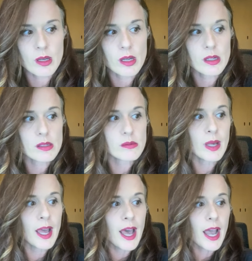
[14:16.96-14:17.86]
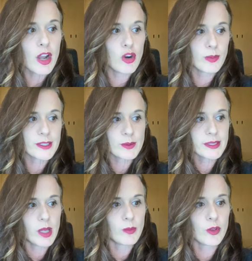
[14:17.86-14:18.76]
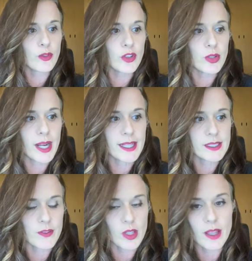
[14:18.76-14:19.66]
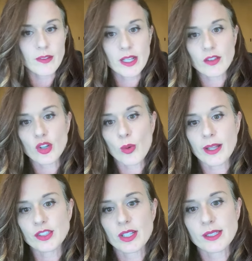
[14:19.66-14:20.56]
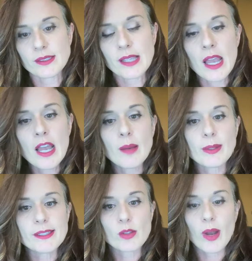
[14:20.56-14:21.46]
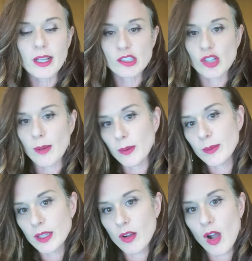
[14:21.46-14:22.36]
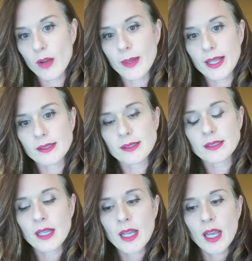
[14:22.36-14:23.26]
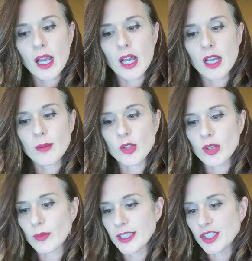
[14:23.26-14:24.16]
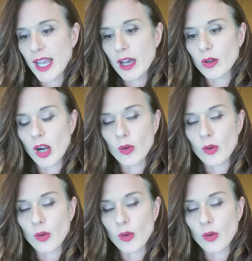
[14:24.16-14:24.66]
I hope this was helpful for you guys. If y'all have any other questions, please go ahead and drop them in the comments. You can reach out.